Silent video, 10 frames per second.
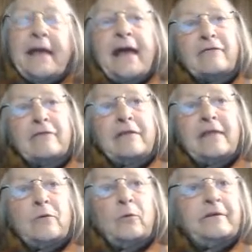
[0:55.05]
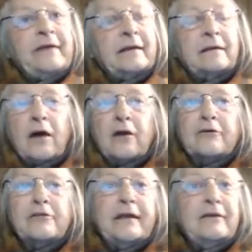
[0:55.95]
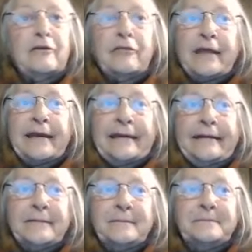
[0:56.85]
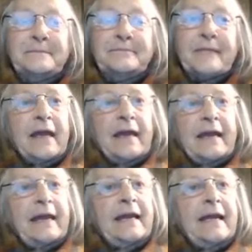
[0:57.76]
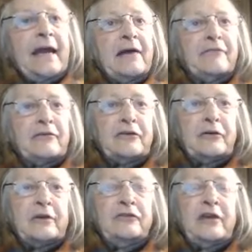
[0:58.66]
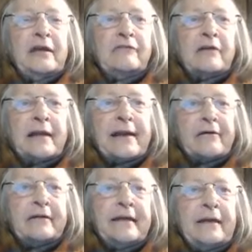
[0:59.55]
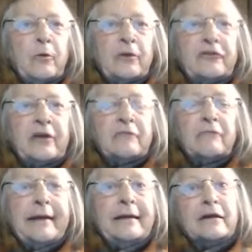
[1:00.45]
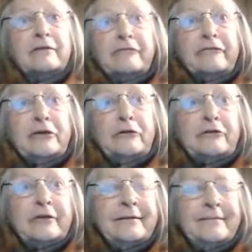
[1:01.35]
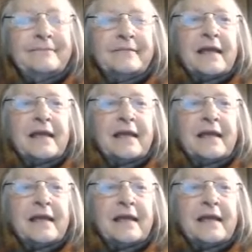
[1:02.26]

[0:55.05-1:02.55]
Everything will take longer than you think. Any effort to achieve clarity will generate confusion.